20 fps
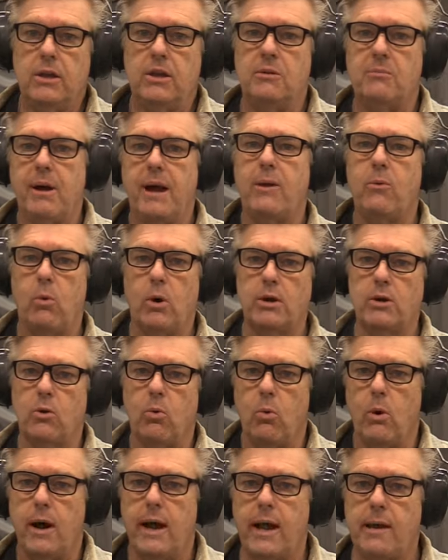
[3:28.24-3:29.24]
You might wonder
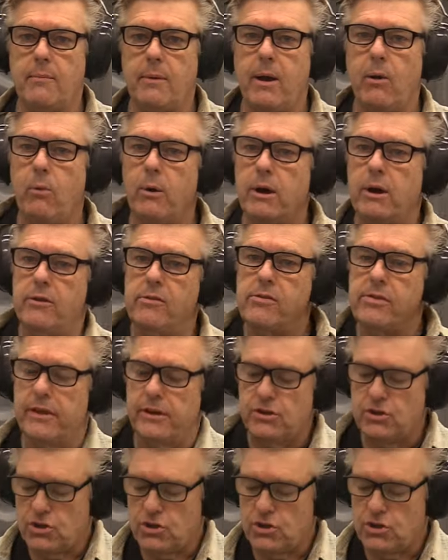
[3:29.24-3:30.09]
why am I wearing this